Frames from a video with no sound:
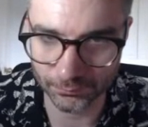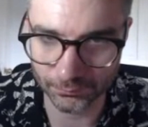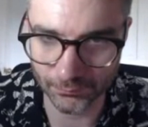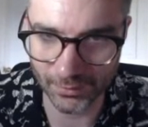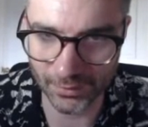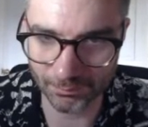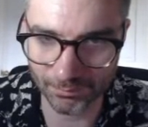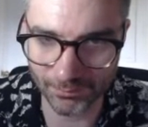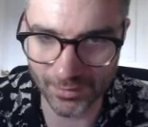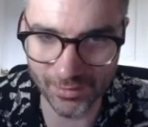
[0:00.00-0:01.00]
No,
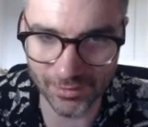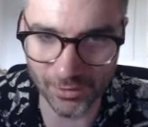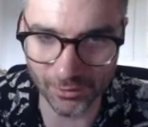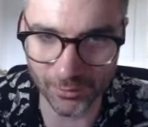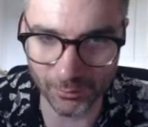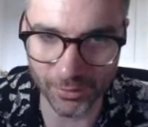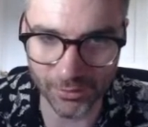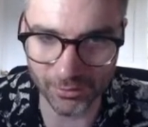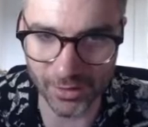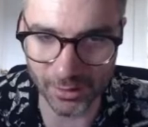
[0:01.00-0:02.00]
this is not the worst
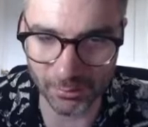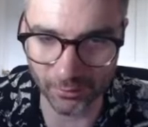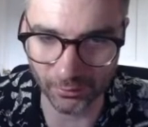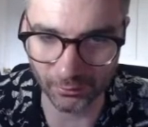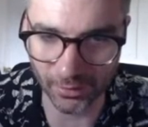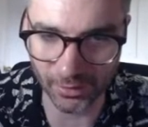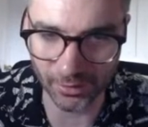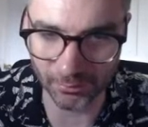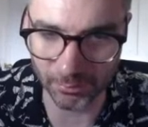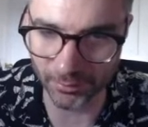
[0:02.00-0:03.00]
3D model I
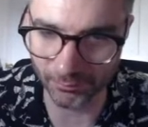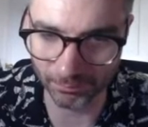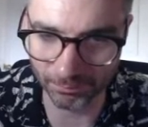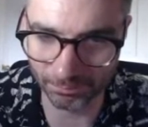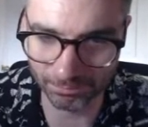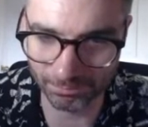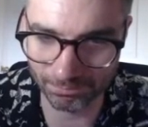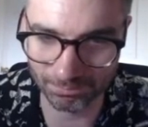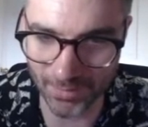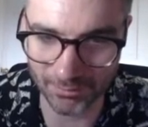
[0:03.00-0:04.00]
have built,
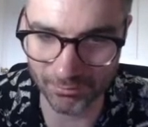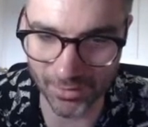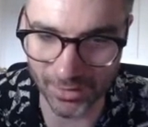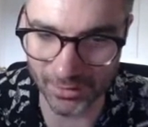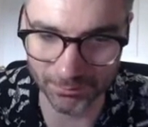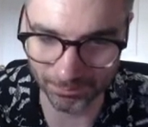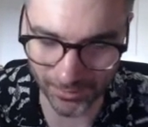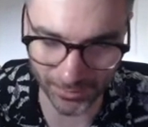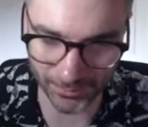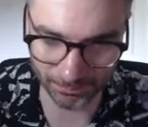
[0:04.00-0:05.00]
even today,
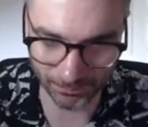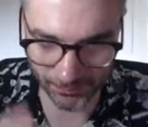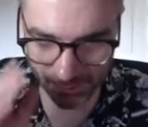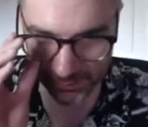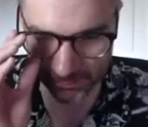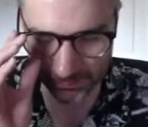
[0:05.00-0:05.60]
so, you know.